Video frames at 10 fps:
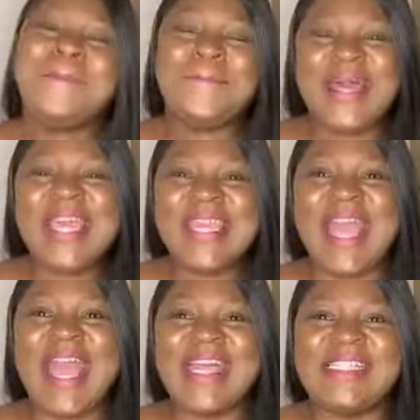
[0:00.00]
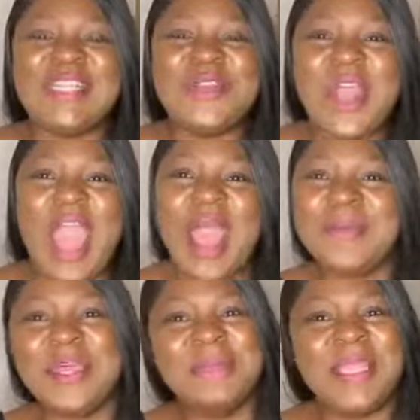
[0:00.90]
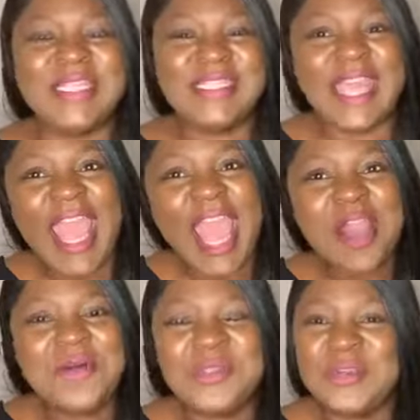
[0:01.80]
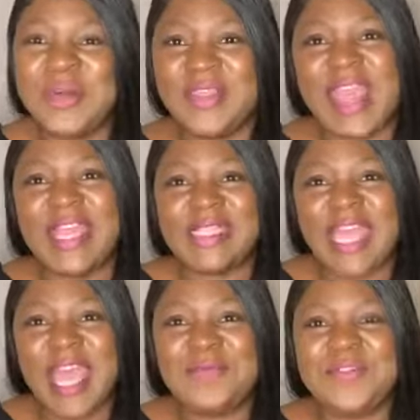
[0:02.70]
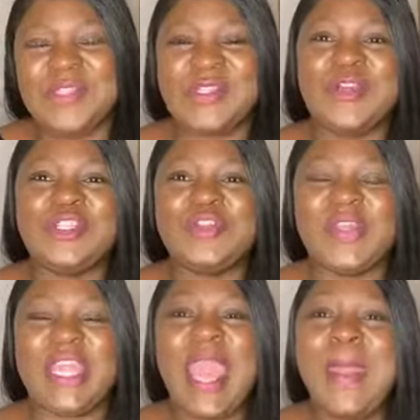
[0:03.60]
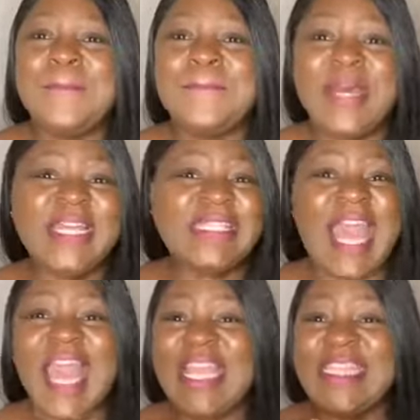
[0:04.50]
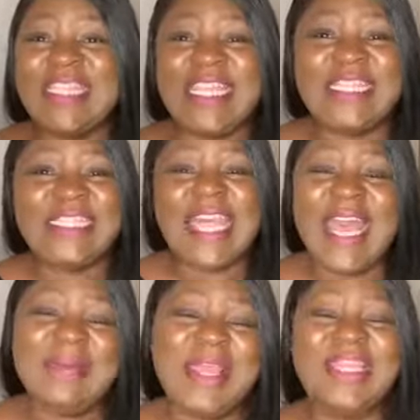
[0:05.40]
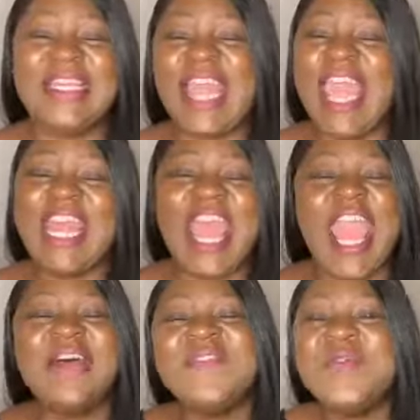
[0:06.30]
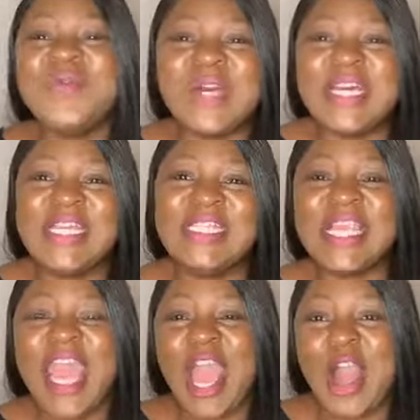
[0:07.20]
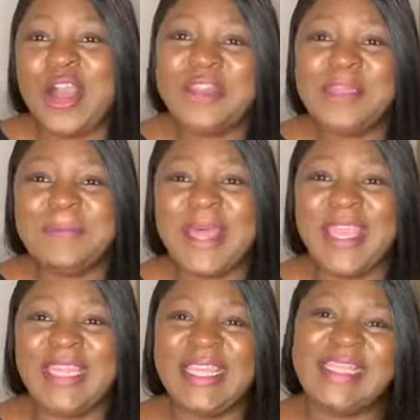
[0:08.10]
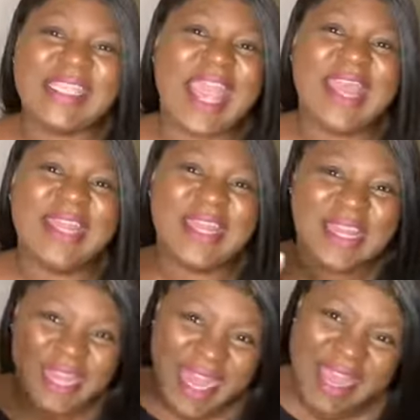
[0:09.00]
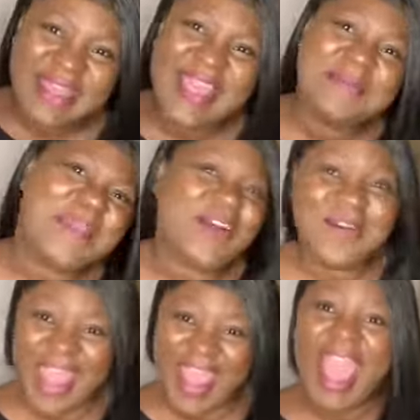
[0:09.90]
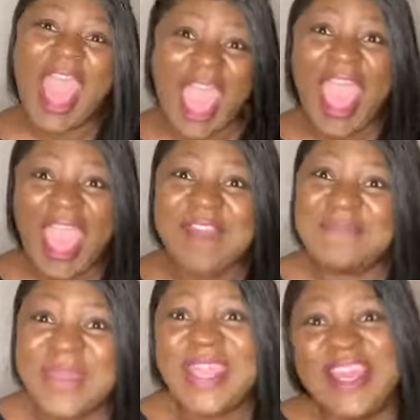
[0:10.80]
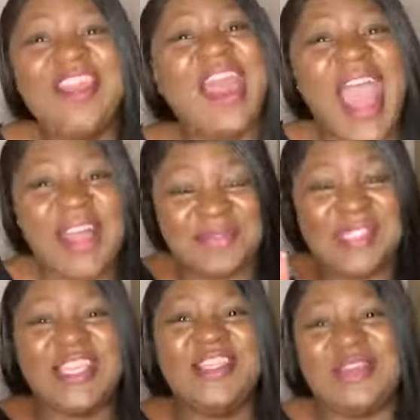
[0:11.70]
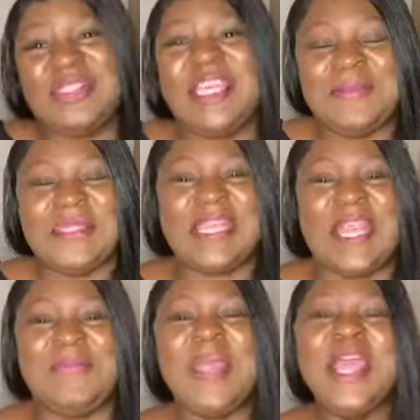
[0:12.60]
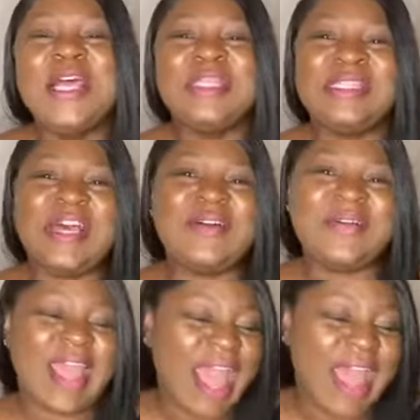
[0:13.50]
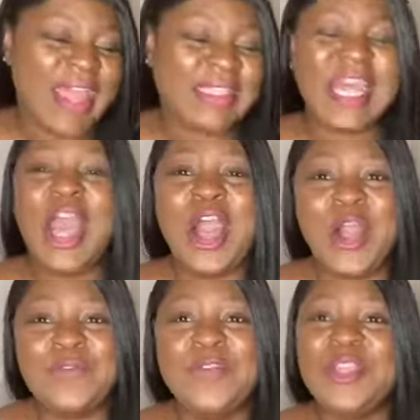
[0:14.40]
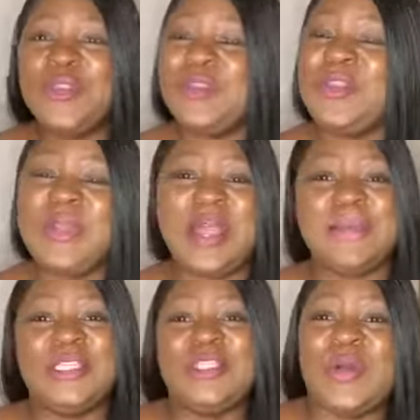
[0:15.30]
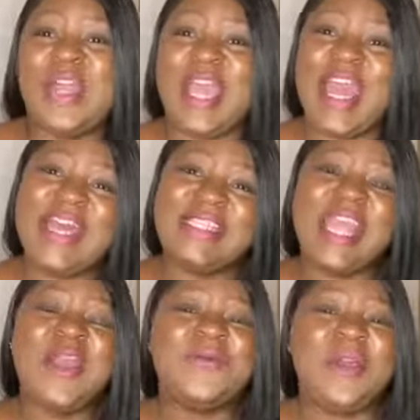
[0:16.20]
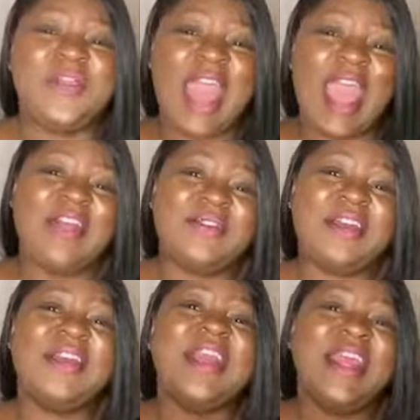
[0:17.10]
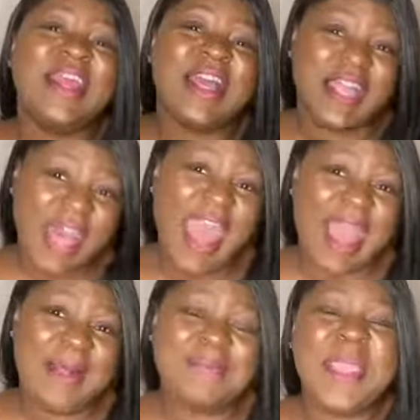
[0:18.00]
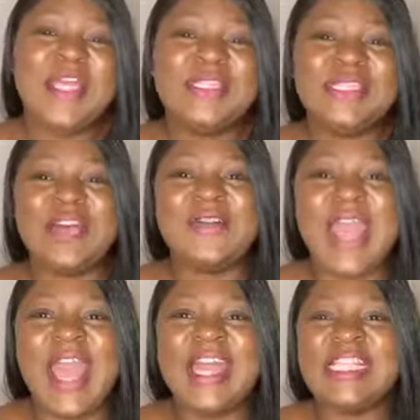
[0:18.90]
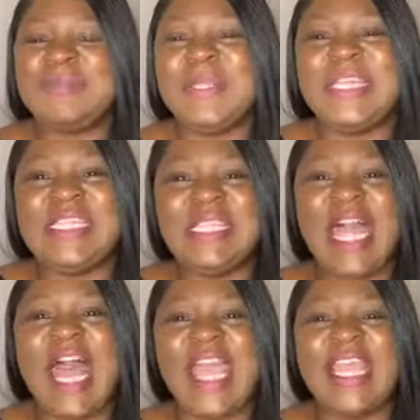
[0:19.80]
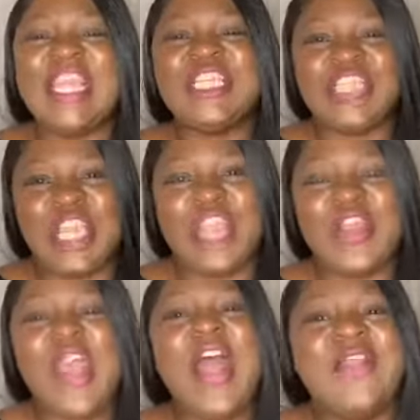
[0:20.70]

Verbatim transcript: But guys, you know I'm gonna be down during that time for surgery, but I can take the time and look at everyone's on the playlist and let them know, hey, I have been here, I've seen your tablescape. So guys, hopefully you do come and join us with our collab. So guys, please like, share,